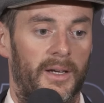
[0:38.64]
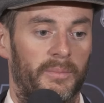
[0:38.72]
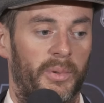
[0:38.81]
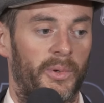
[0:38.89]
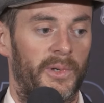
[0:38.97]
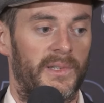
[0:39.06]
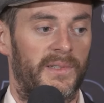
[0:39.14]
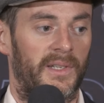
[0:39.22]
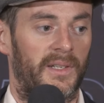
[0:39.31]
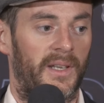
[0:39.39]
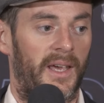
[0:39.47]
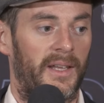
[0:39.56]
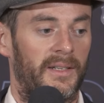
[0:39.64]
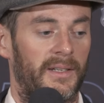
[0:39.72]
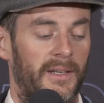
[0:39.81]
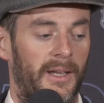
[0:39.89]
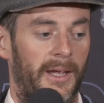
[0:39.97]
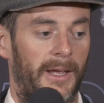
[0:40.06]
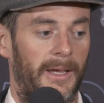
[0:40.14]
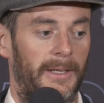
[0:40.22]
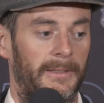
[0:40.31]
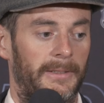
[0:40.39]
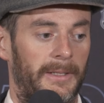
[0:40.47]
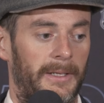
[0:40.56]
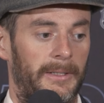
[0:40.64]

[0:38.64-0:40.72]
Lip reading: poised in net, and